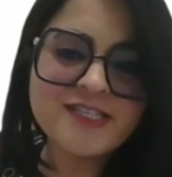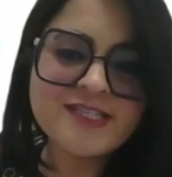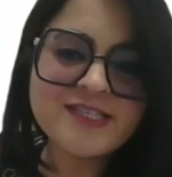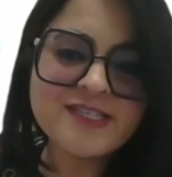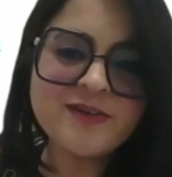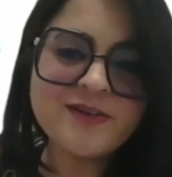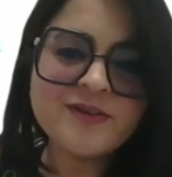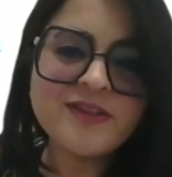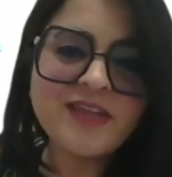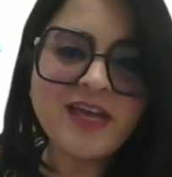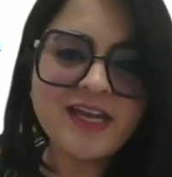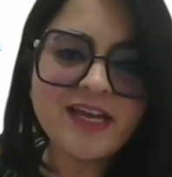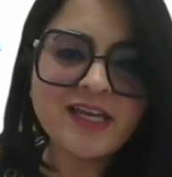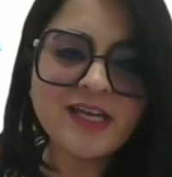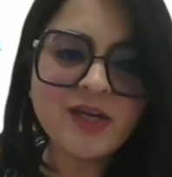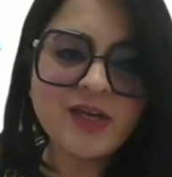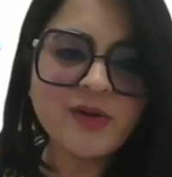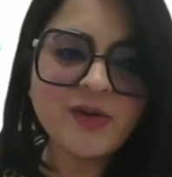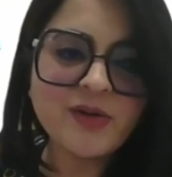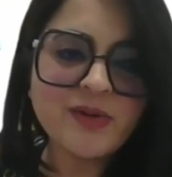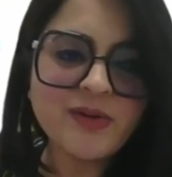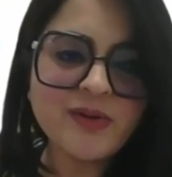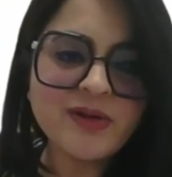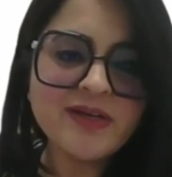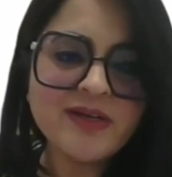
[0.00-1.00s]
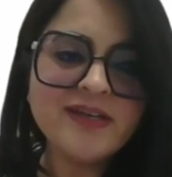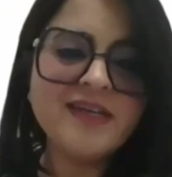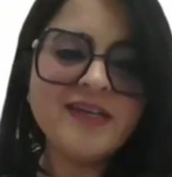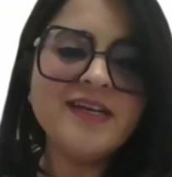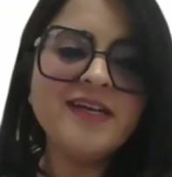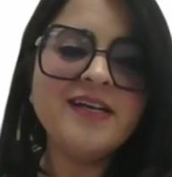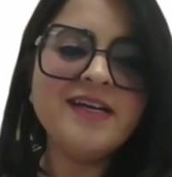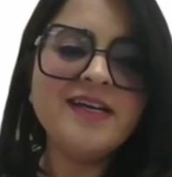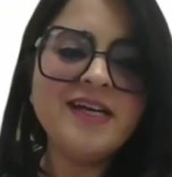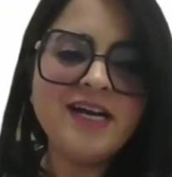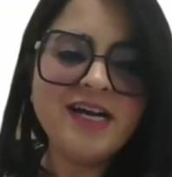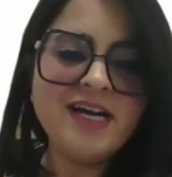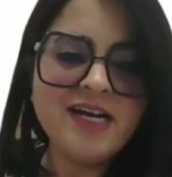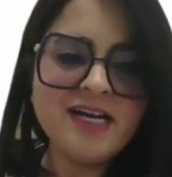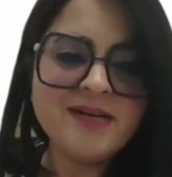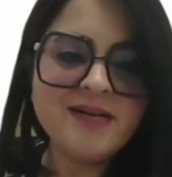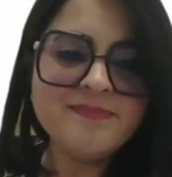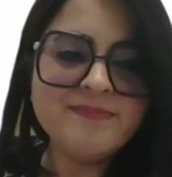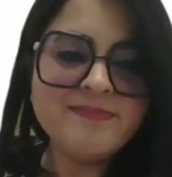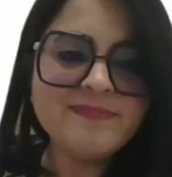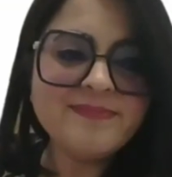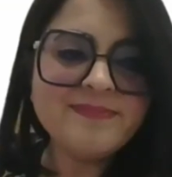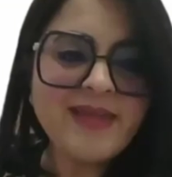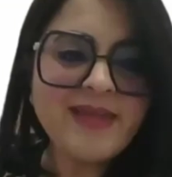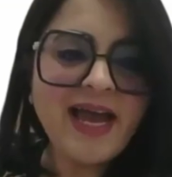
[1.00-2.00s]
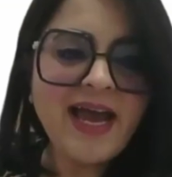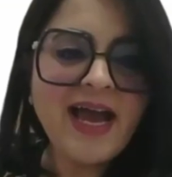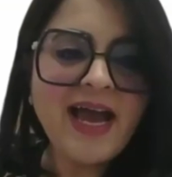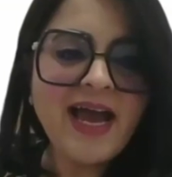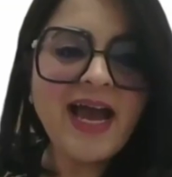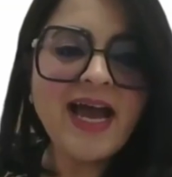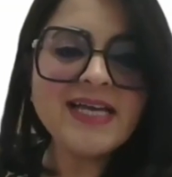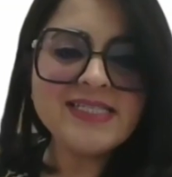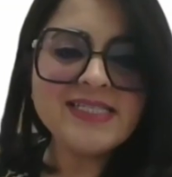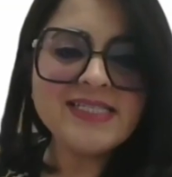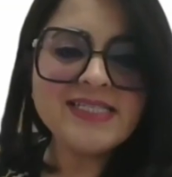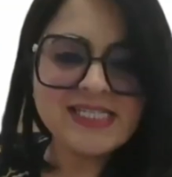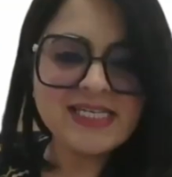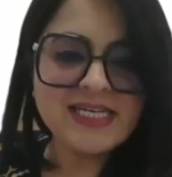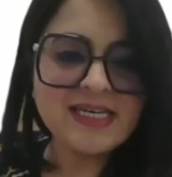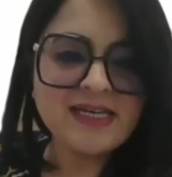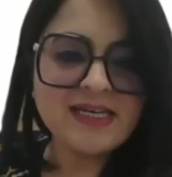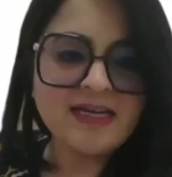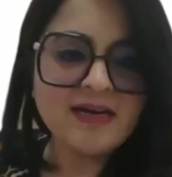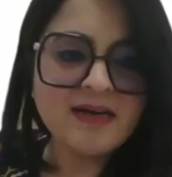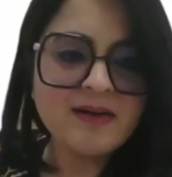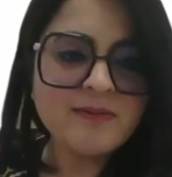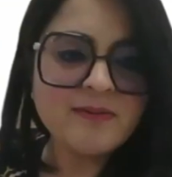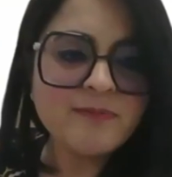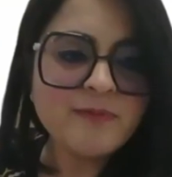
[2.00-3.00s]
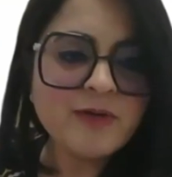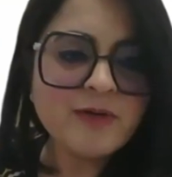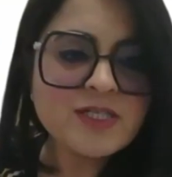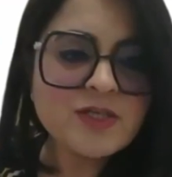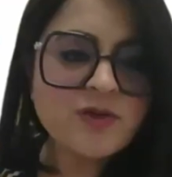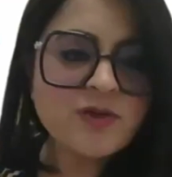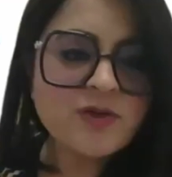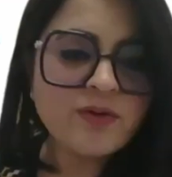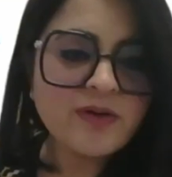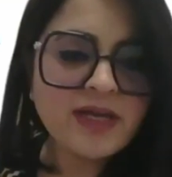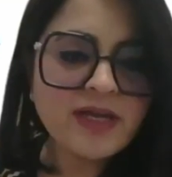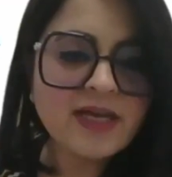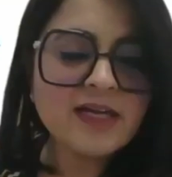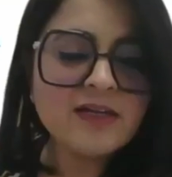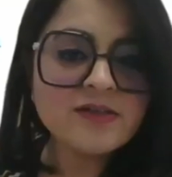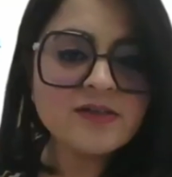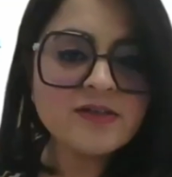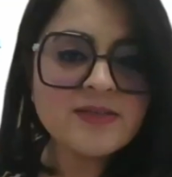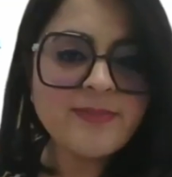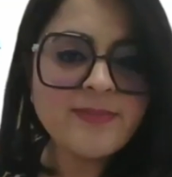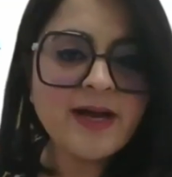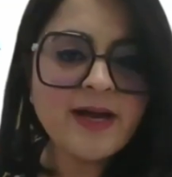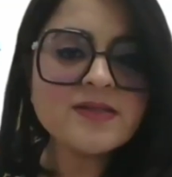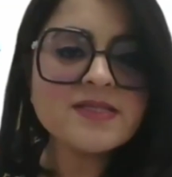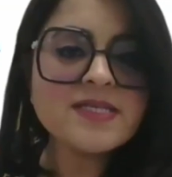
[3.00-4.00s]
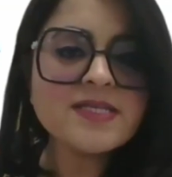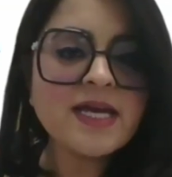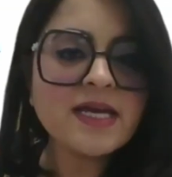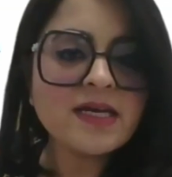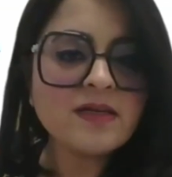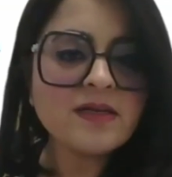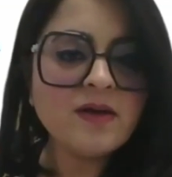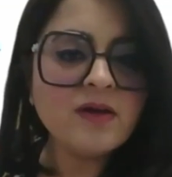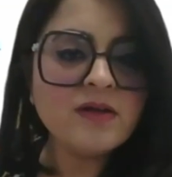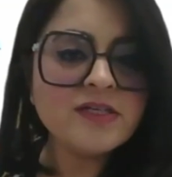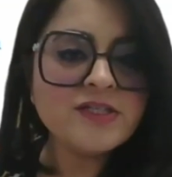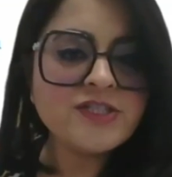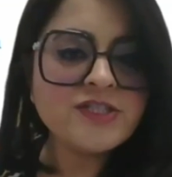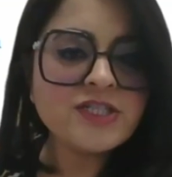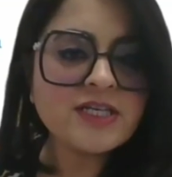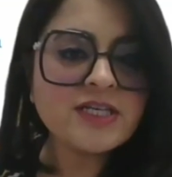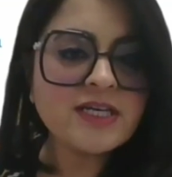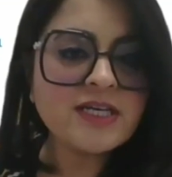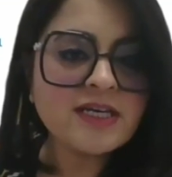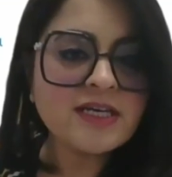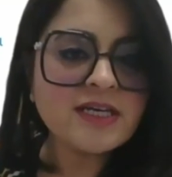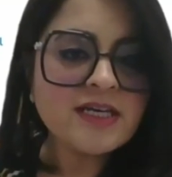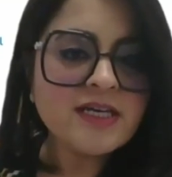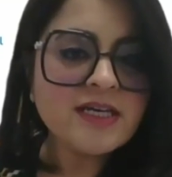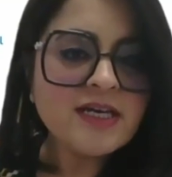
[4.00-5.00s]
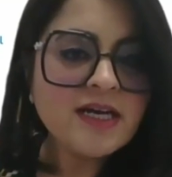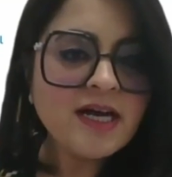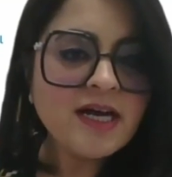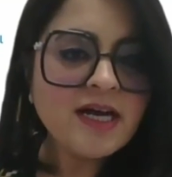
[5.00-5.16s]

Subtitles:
Francesco. Thank you. Andy, we're talking a lot about technology.